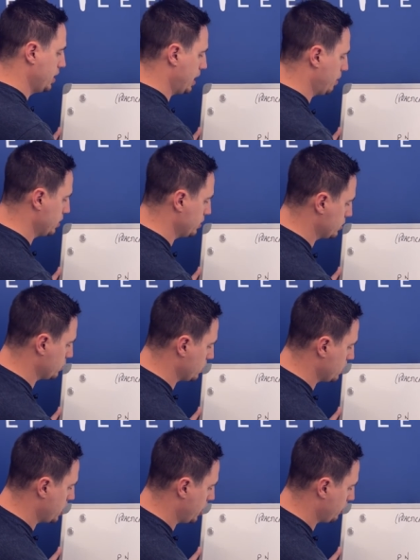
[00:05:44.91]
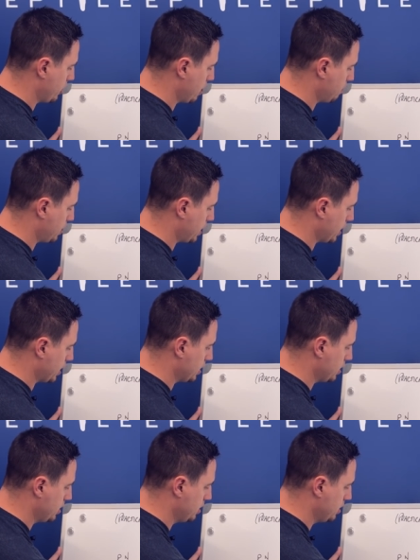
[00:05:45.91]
And we're going to do it to another het pied